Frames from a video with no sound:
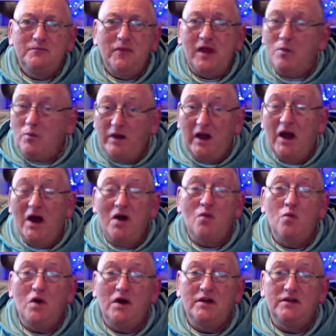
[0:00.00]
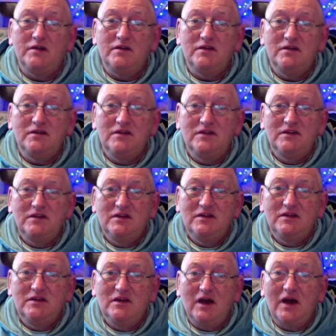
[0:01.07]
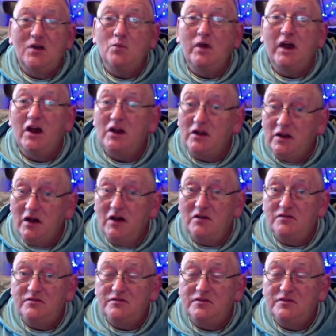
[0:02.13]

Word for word: And we are one. And we are loved.